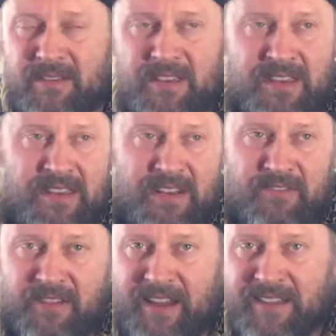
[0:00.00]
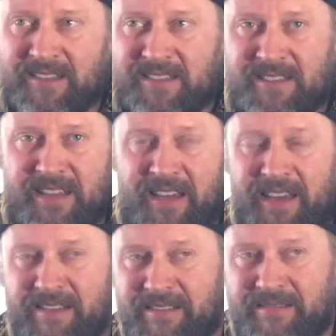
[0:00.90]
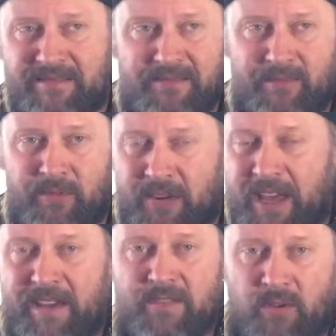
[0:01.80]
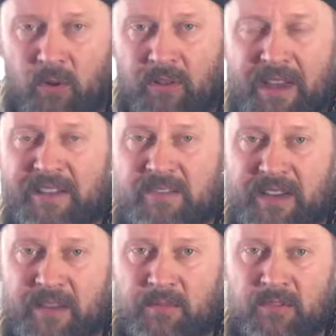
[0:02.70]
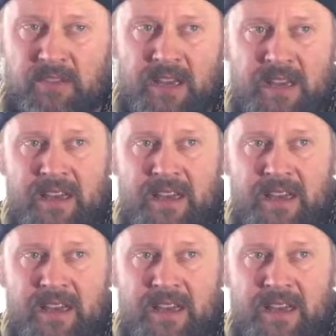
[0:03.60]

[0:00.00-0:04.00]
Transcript: hyena tracks, and what have you, all kinds of animals.